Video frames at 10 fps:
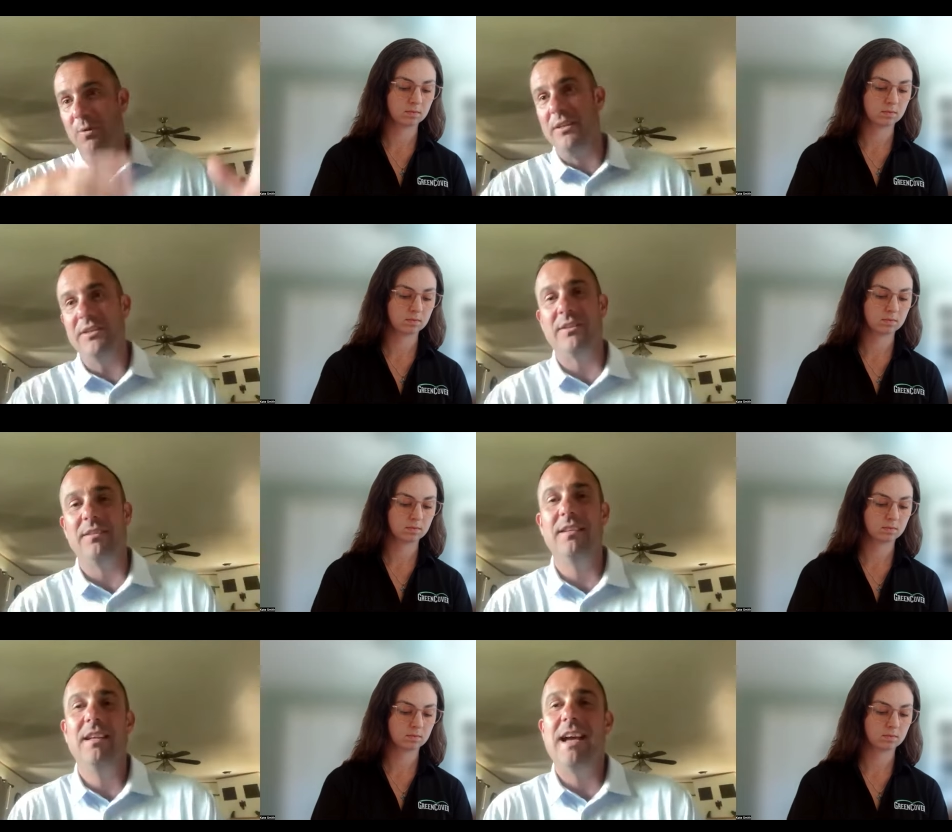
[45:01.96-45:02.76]
Speaker 1: at once
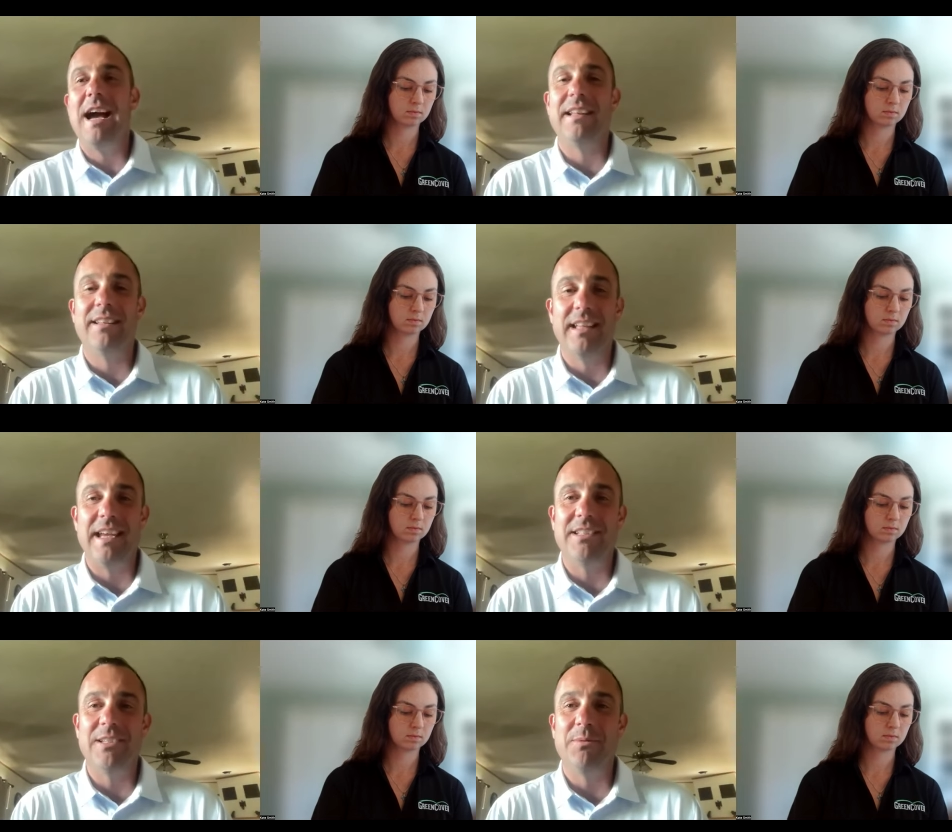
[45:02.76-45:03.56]
and on the
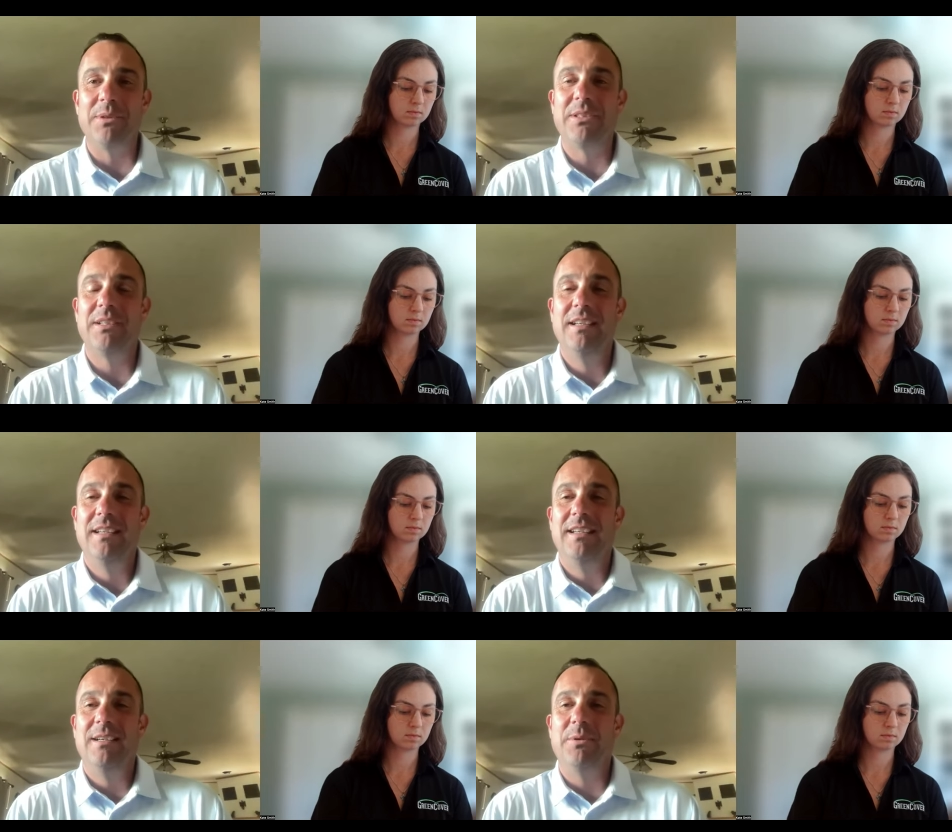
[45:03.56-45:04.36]
lanes, it was,
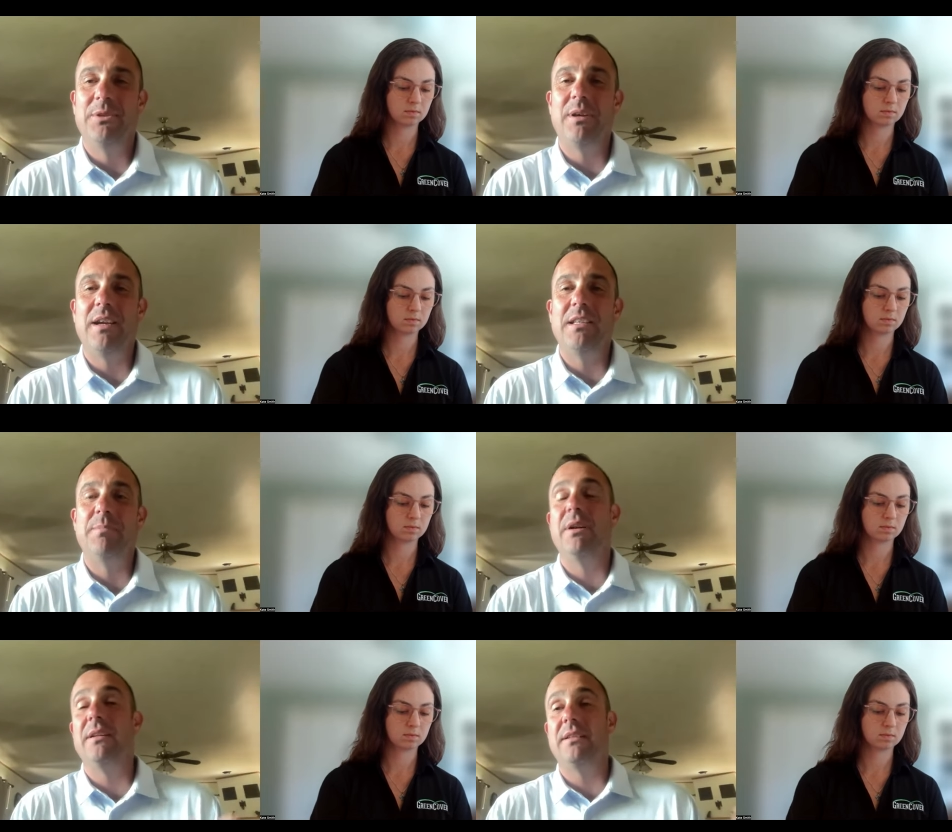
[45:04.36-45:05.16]
it was crazy.
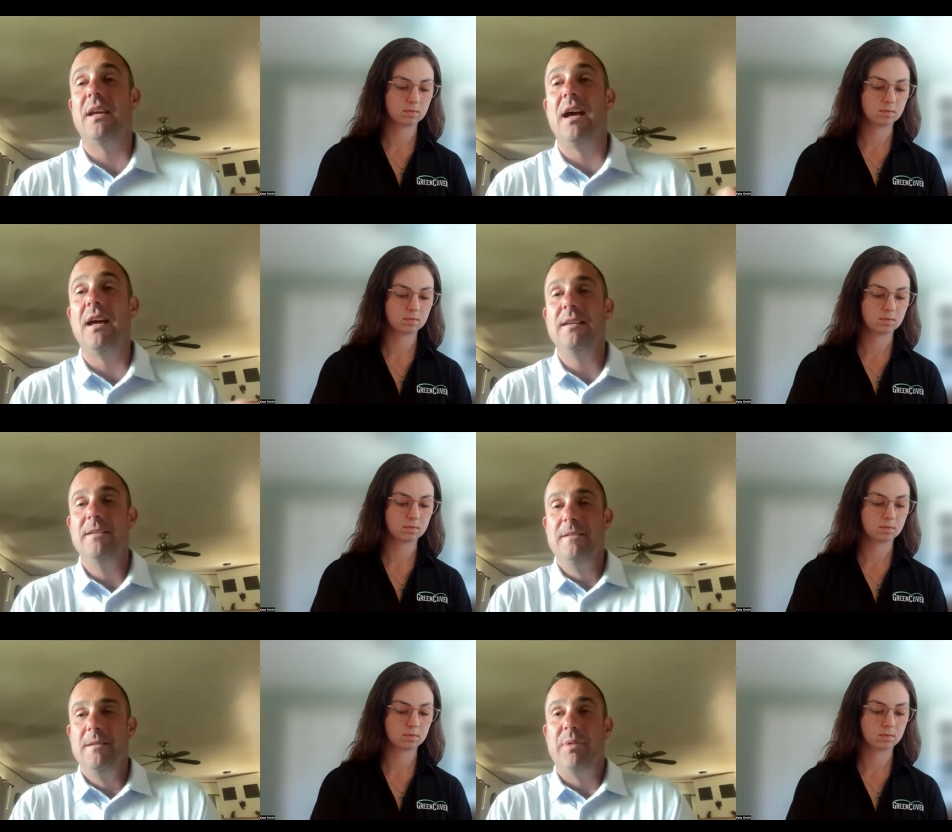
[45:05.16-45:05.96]
But, uh,
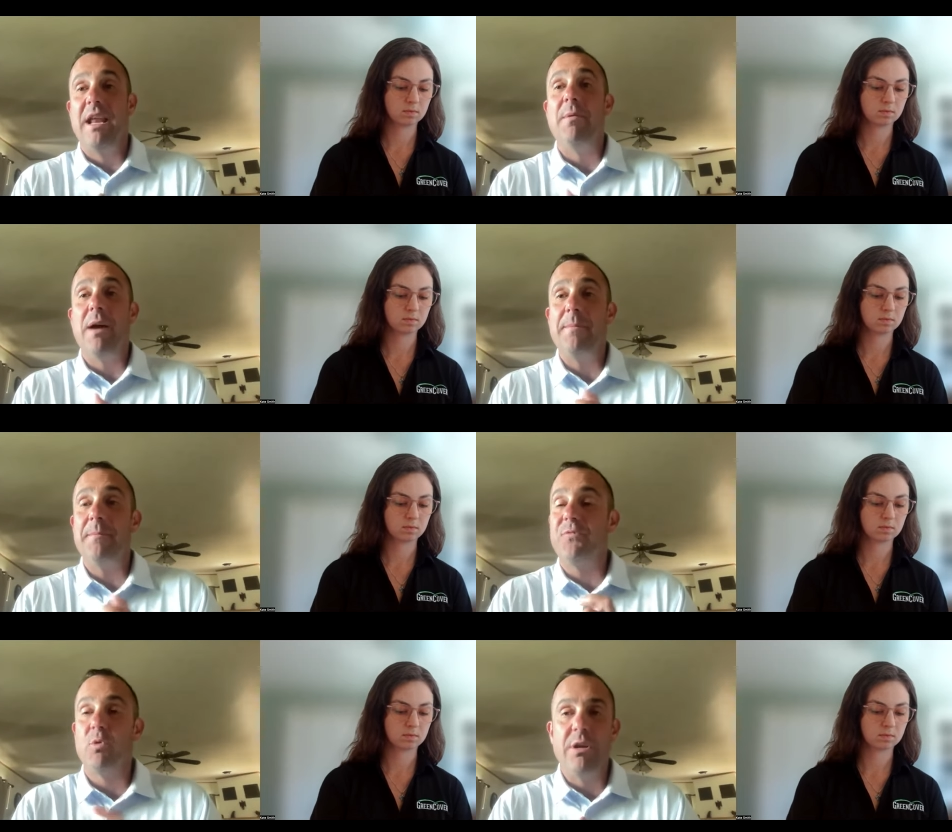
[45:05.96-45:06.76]
but anyway,
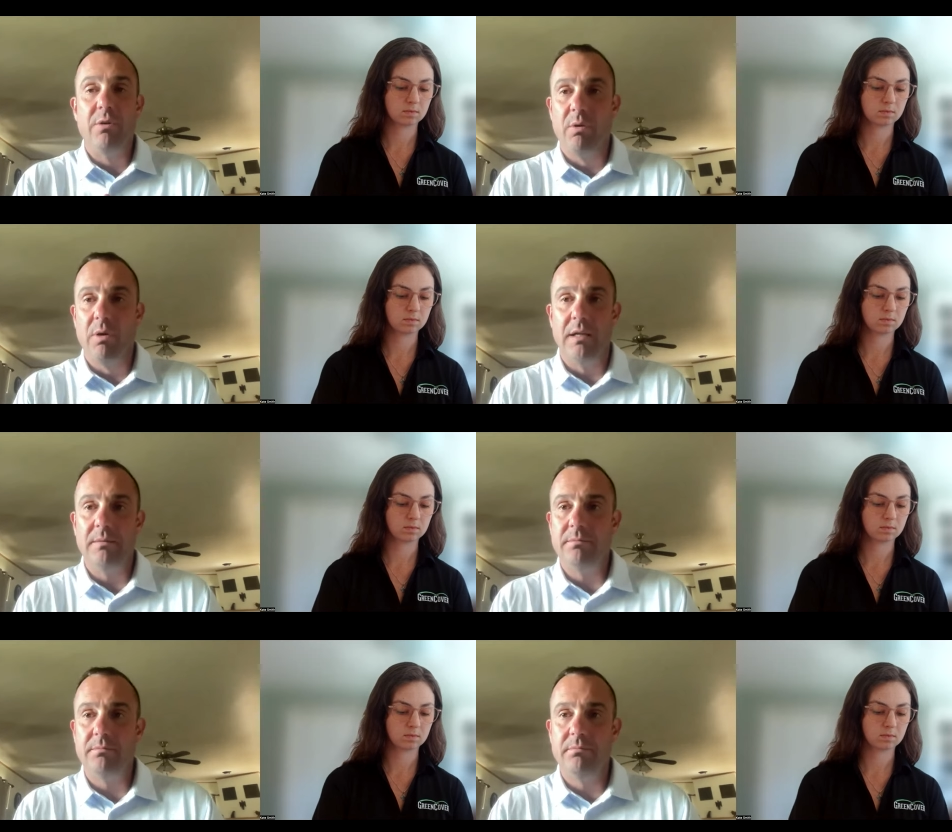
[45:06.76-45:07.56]
we grew a,
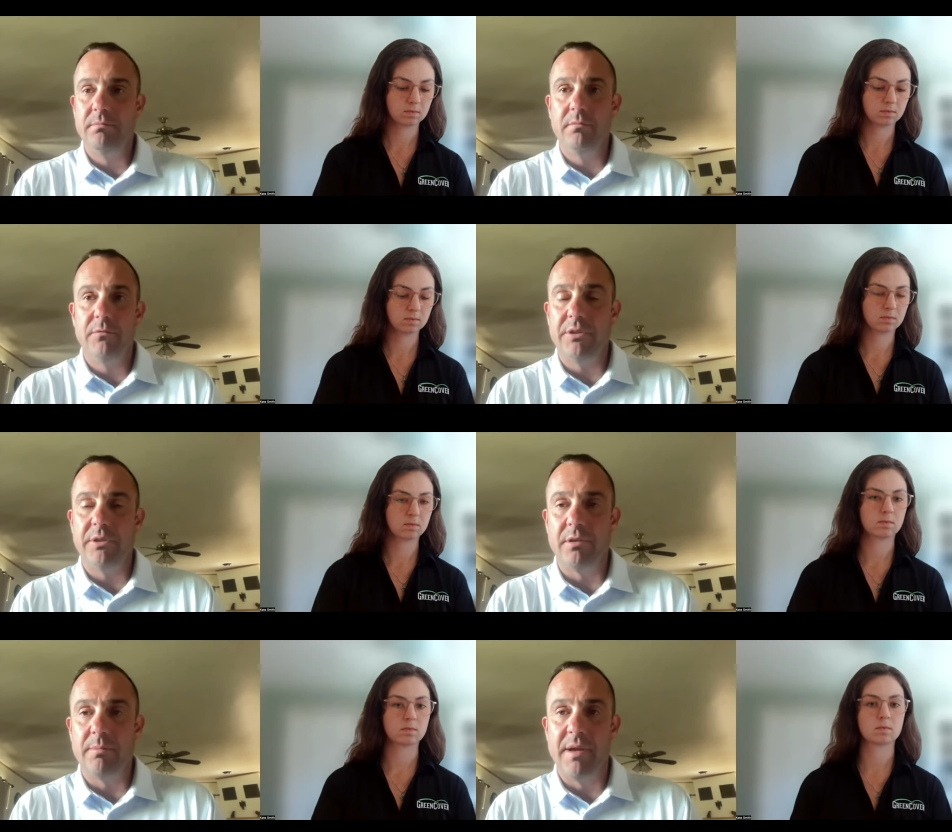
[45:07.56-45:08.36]
just
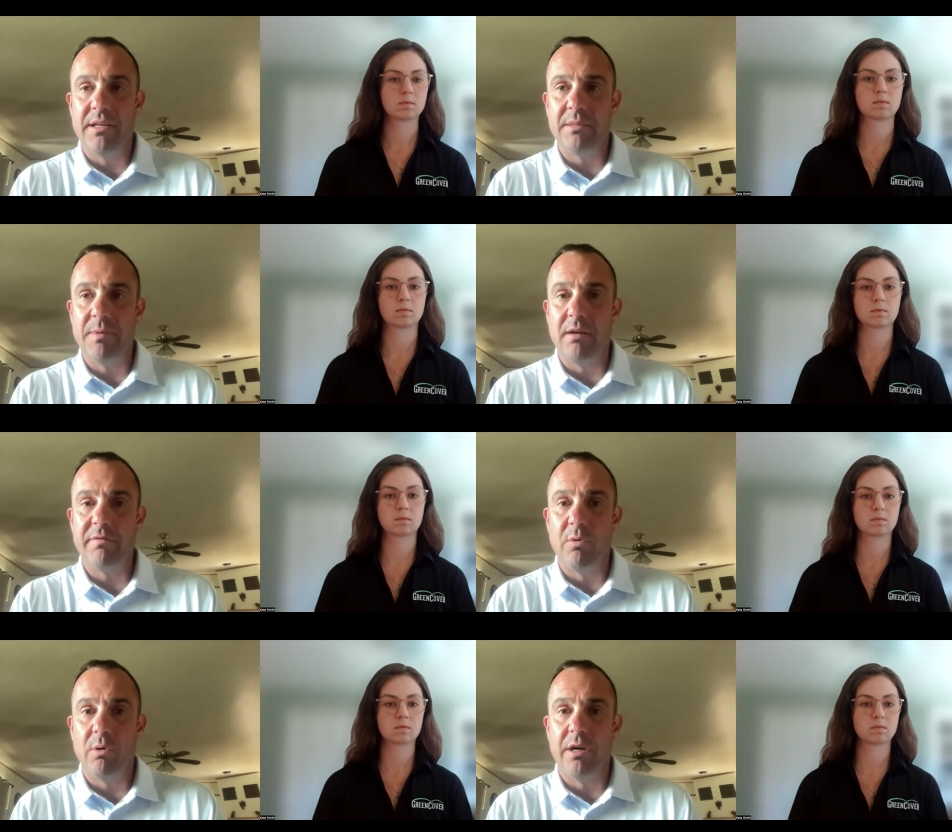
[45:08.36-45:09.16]
a tremendous amount of
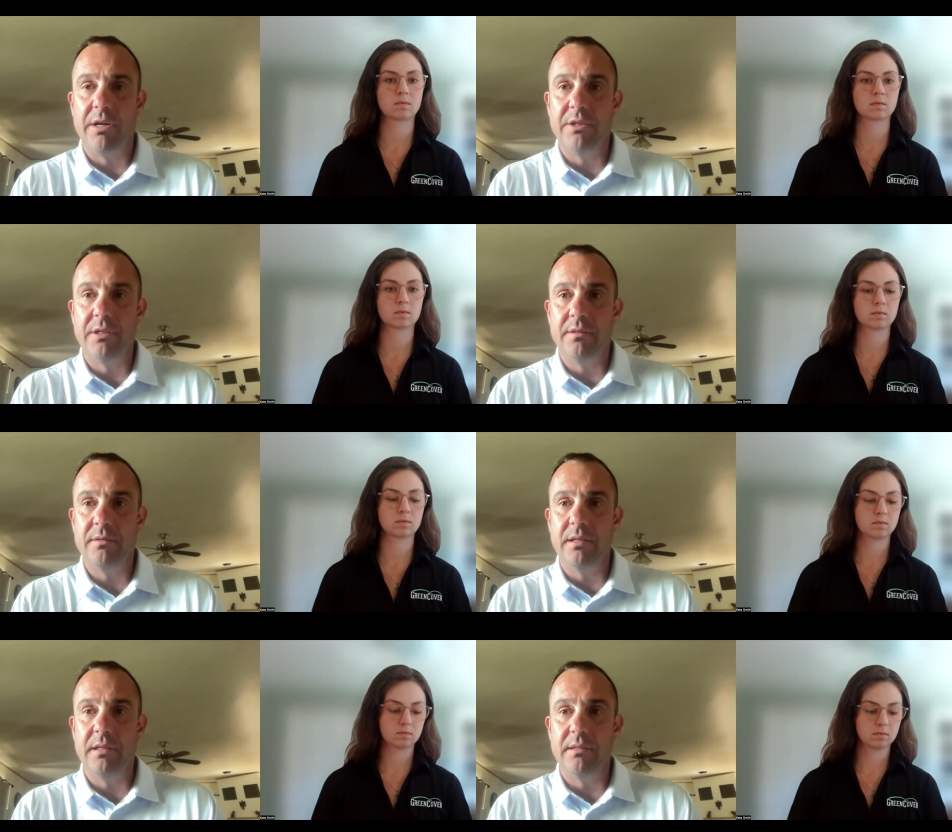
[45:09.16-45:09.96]
forage.
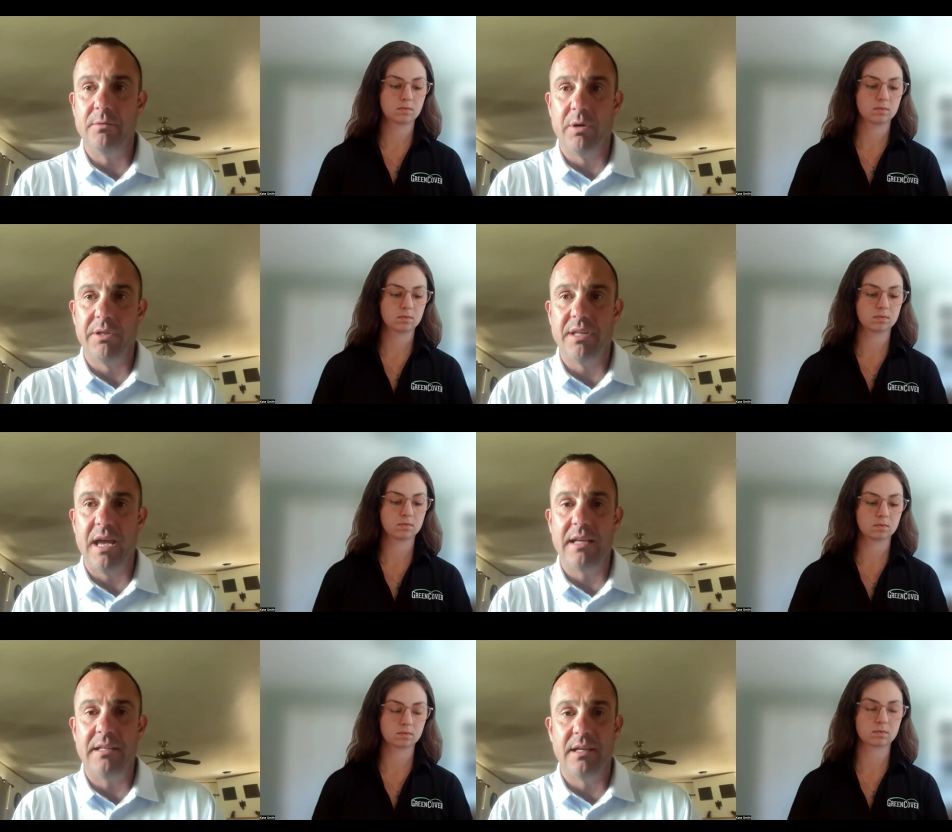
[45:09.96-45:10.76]
And, and of course
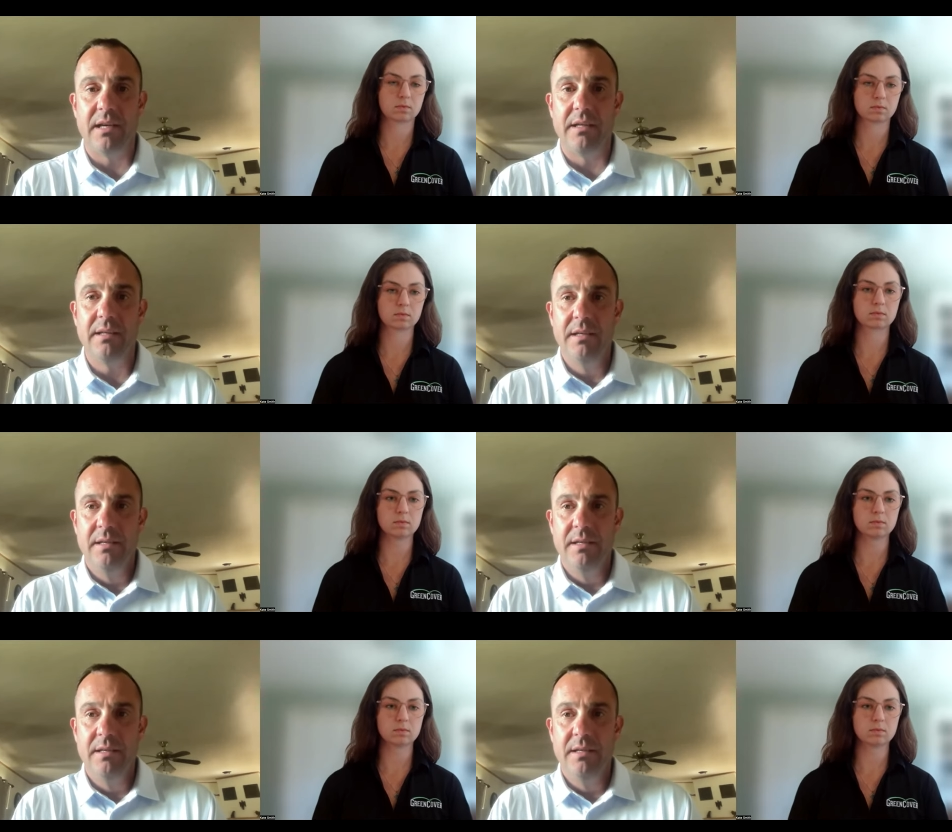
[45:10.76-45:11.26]
that, uh,